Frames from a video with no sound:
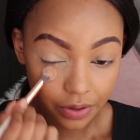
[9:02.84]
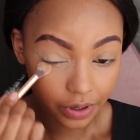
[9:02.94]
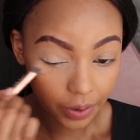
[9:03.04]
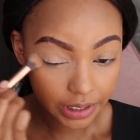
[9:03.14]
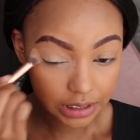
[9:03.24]
been
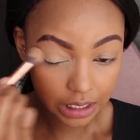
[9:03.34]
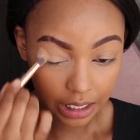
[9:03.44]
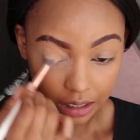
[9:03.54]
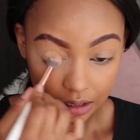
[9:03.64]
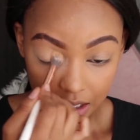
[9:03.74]

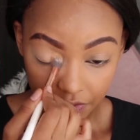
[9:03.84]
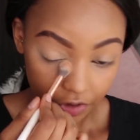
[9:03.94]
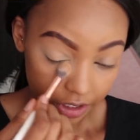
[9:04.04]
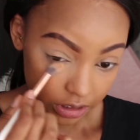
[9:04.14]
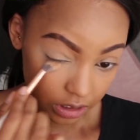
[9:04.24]
requesting a
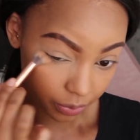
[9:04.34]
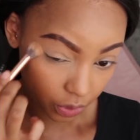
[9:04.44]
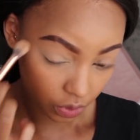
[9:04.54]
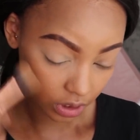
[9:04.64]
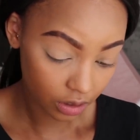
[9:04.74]
Fenty
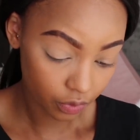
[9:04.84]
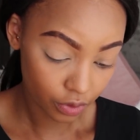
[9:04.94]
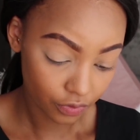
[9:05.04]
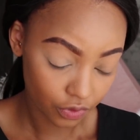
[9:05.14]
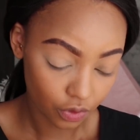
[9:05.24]
Beauty
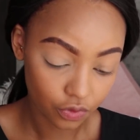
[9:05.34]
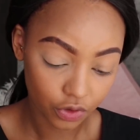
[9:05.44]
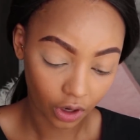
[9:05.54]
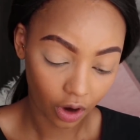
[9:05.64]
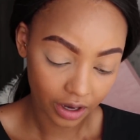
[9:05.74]
review
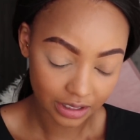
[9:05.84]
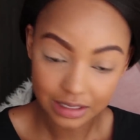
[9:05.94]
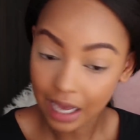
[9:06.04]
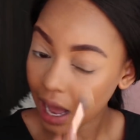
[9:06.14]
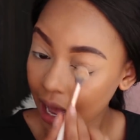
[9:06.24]
for the
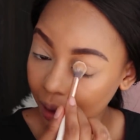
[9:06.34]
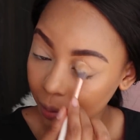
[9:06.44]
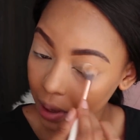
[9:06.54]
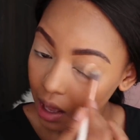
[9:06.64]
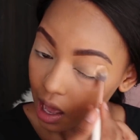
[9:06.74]
longest
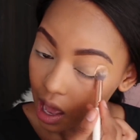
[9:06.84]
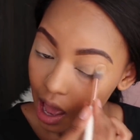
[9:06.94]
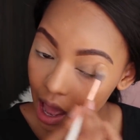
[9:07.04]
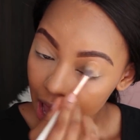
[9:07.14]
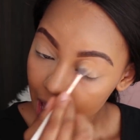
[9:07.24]
time,
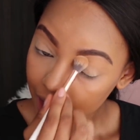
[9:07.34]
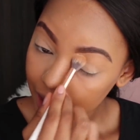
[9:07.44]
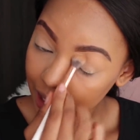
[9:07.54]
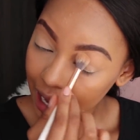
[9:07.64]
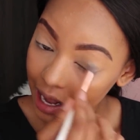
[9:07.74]

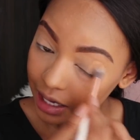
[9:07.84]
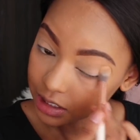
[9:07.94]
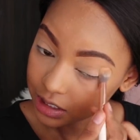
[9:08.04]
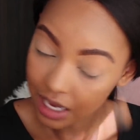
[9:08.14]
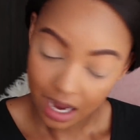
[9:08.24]
and I
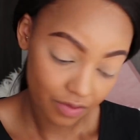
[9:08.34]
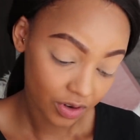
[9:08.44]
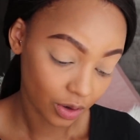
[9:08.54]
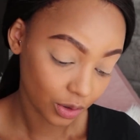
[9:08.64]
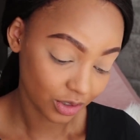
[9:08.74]
actually
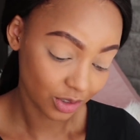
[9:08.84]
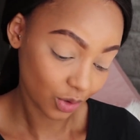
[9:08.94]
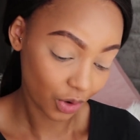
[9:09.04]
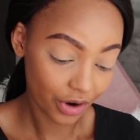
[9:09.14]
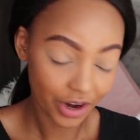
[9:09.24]
have a whole
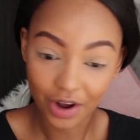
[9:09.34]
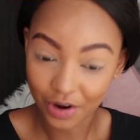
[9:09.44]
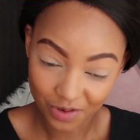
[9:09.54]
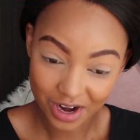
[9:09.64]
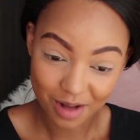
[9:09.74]
story
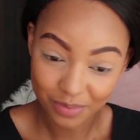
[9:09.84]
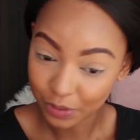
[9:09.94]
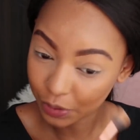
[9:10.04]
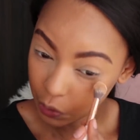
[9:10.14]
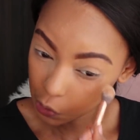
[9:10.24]
on what
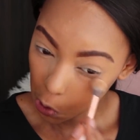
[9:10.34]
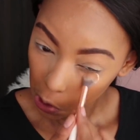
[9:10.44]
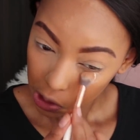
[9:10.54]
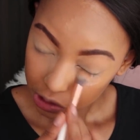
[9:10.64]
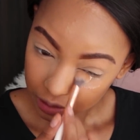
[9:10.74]
happened.
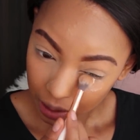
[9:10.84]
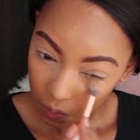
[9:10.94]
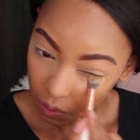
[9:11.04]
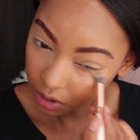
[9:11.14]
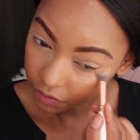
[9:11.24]
So I
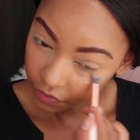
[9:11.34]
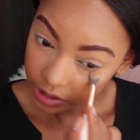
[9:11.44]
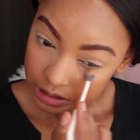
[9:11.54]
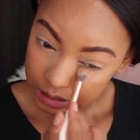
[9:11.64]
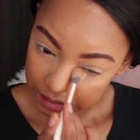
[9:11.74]
ordered
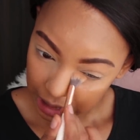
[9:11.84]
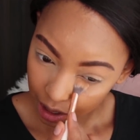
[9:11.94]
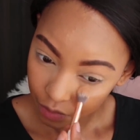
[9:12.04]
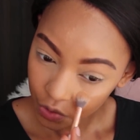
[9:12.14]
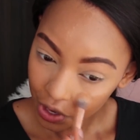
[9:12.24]
Fenty
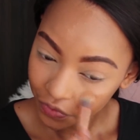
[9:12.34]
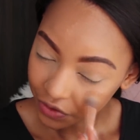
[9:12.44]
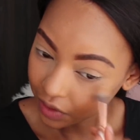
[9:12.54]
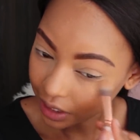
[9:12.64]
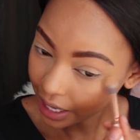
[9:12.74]
stuff and
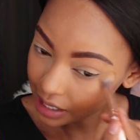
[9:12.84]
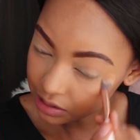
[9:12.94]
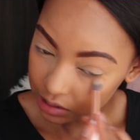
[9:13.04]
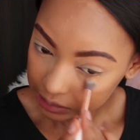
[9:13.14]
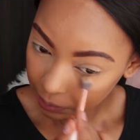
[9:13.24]
then they
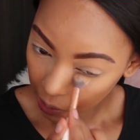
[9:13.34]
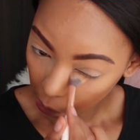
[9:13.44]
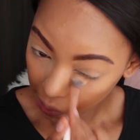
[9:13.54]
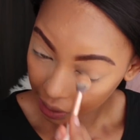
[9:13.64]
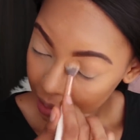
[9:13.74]
cancelled my
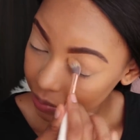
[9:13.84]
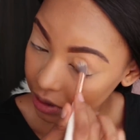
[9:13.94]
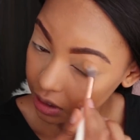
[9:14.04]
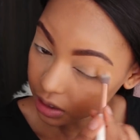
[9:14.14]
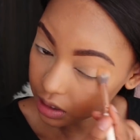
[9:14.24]
order
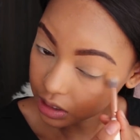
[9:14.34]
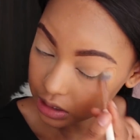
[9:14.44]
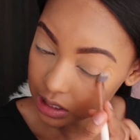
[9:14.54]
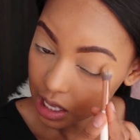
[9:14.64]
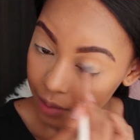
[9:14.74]

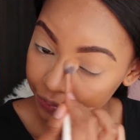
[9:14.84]
because